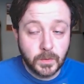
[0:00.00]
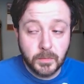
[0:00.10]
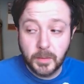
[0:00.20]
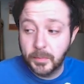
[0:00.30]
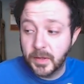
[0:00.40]
Or it
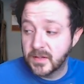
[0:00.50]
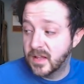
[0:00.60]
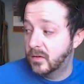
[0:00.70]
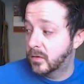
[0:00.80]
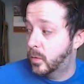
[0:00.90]
might be because
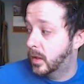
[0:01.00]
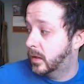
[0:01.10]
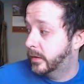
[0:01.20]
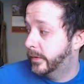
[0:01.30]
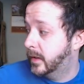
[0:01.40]
they look quite
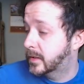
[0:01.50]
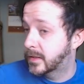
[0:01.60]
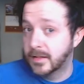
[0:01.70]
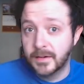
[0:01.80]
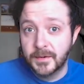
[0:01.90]
like this.